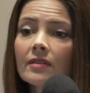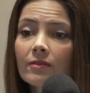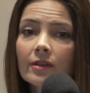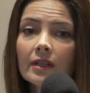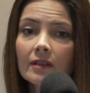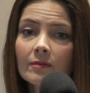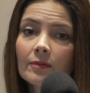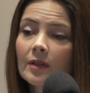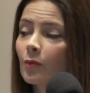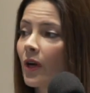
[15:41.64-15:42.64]
different
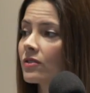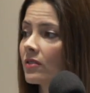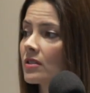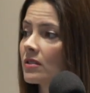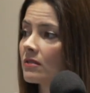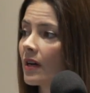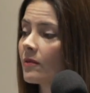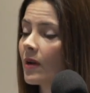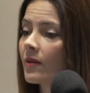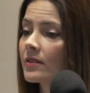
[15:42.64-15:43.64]
in the price ranges,
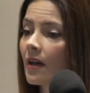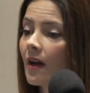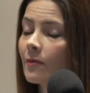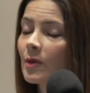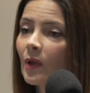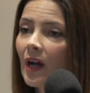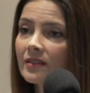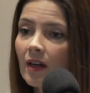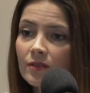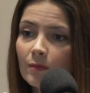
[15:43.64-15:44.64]
right? We always people
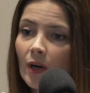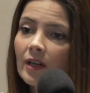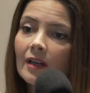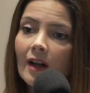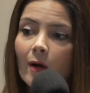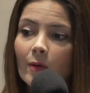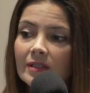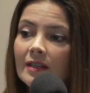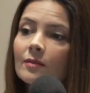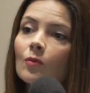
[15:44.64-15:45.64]
ask how's the market, and I always
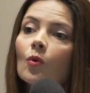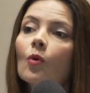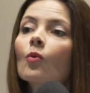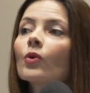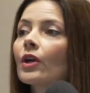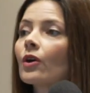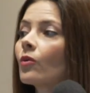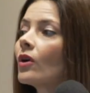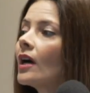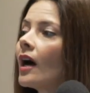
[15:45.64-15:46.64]
ask them,
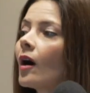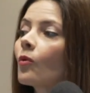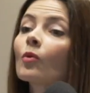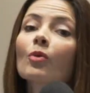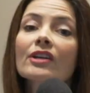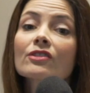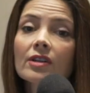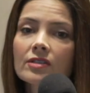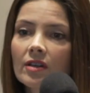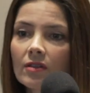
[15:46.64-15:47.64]
what price
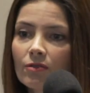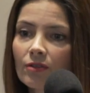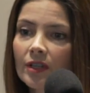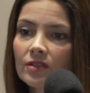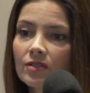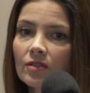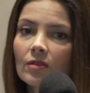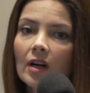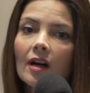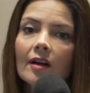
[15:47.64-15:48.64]
range are you referring
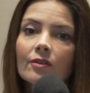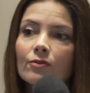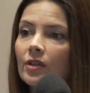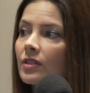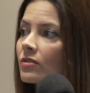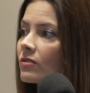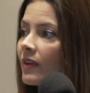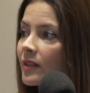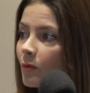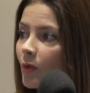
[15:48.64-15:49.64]
to? Are you referring to
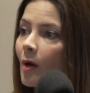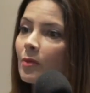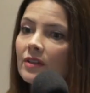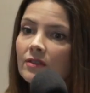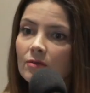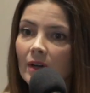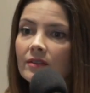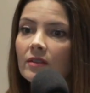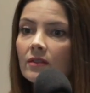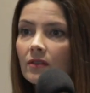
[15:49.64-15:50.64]
investment properties,
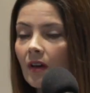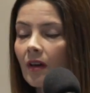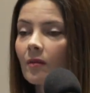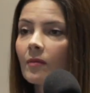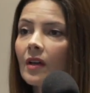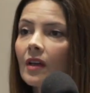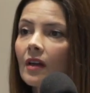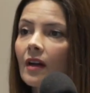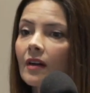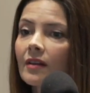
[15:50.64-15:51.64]
rentals?
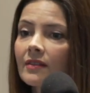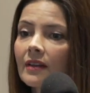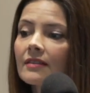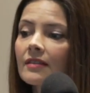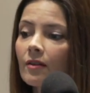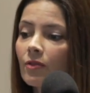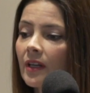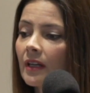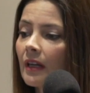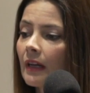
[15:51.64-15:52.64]
Because it is different.